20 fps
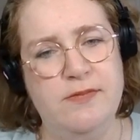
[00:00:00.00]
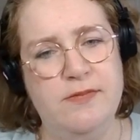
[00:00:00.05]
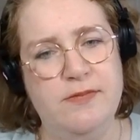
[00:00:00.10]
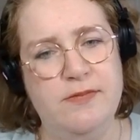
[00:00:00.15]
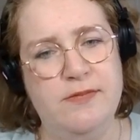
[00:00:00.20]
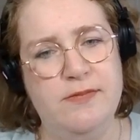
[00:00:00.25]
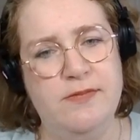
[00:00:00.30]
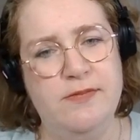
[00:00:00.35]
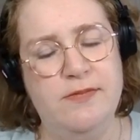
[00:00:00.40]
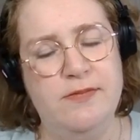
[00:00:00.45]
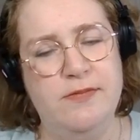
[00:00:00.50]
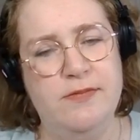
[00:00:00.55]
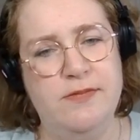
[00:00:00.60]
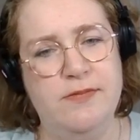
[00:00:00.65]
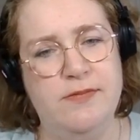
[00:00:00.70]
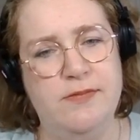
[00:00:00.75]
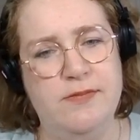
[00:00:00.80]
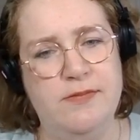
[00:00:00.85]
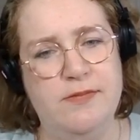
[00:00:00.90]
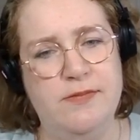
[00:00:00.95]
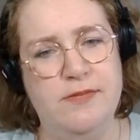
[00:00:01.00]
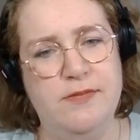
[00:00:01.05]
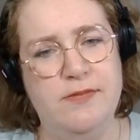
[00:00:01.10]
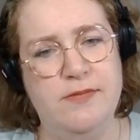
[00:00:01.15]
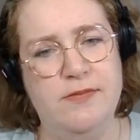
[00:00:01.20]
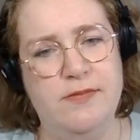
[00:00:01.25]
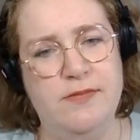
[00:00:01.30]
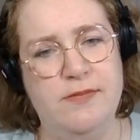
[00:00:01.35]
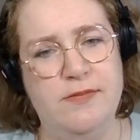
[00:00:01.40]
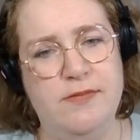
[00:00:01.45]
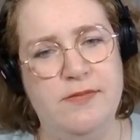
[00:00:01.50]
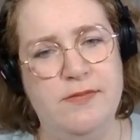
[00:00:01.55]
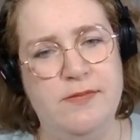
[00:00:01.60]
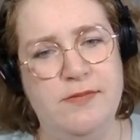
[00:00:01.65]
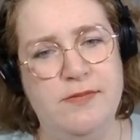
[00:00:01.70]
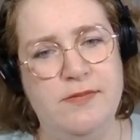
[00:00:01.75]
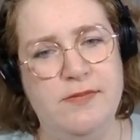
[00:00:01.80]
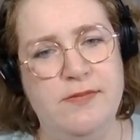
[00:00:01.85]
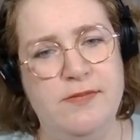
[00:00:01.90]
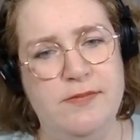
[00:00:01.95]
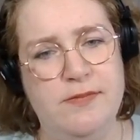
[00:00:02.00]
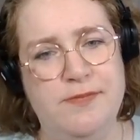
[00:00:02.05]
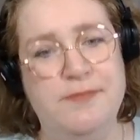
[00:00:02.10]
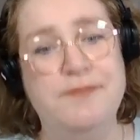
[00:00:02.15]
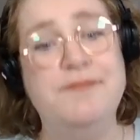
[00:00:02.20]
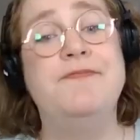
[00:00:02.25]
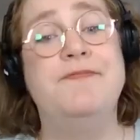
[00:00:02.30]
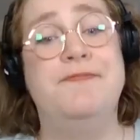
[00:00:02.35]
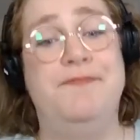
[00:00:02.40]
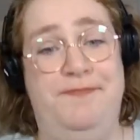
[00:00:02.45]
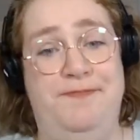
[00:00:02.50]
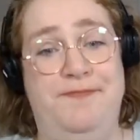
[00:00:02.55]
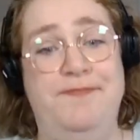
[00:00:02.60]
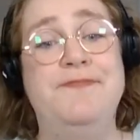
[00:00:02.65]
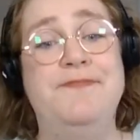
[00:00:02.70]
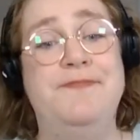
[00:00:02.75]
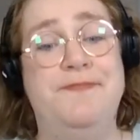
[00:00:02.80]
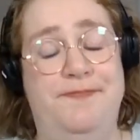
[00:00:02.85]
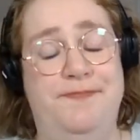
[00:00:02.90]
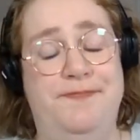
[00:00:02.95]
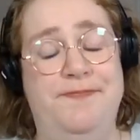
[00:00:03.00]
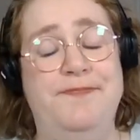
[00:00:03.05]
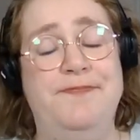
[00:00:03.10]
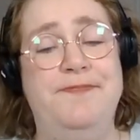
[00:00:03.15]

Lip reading: No words are spoken by the person on screen.